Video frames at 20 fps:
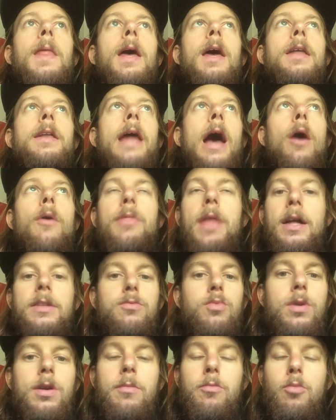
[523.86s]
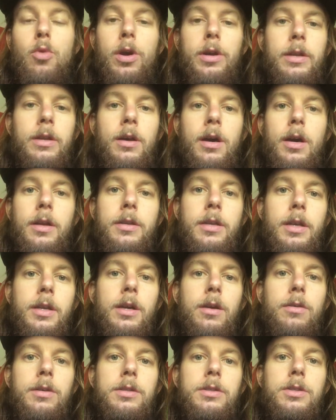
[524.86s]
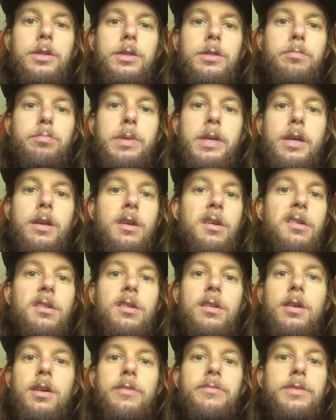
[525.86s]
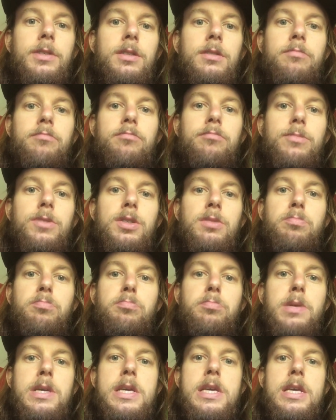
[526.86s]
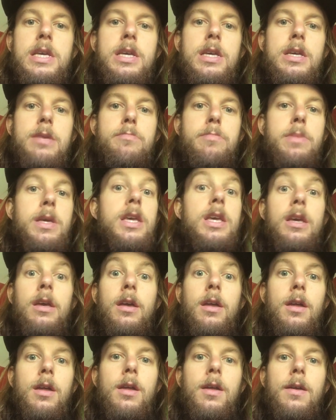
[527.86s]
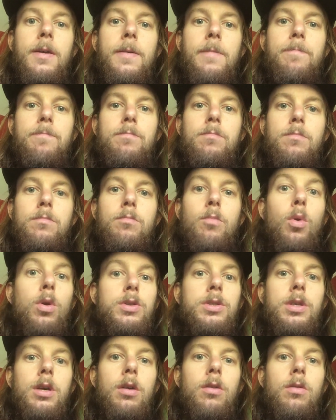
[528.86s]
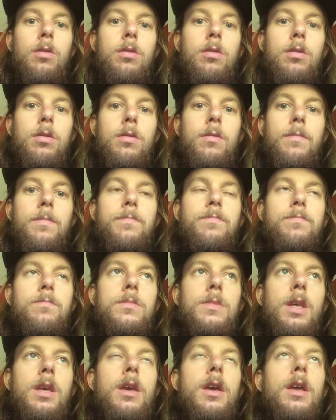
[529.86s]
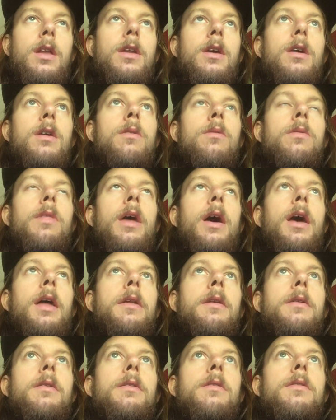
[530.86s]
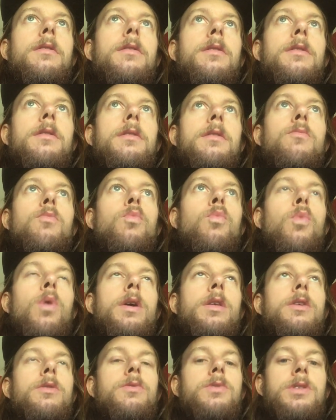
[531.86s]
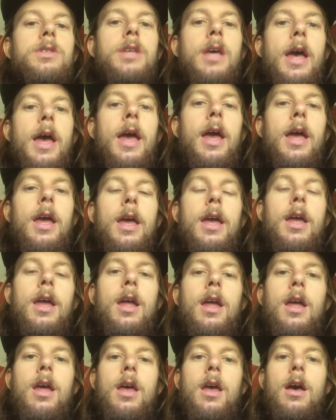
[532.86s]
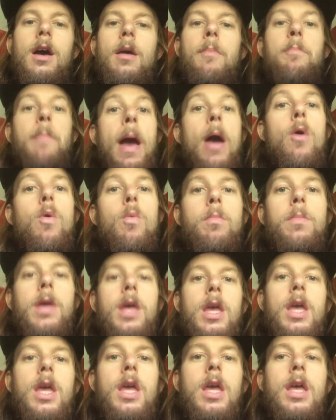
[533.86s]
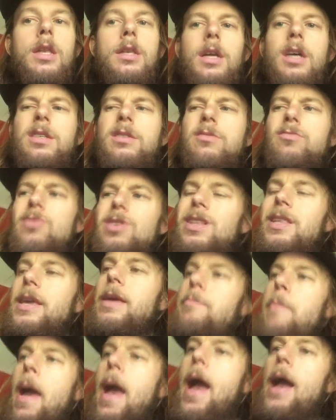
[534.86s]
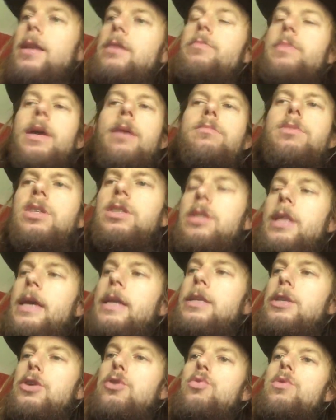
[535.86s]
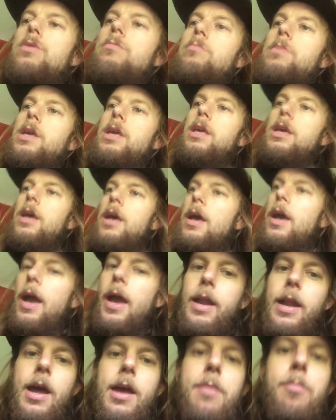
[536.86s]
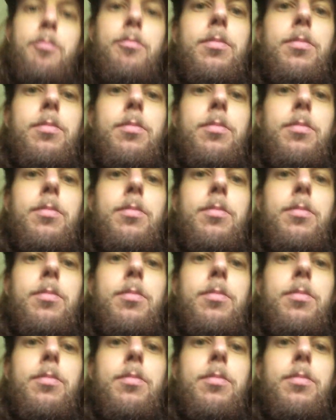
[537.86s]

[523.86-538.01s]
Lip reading: now that's what I'm working on, is just being good enough to just be me, more so. That what you say about me doesn't really impact me. I'm just like doing me, and I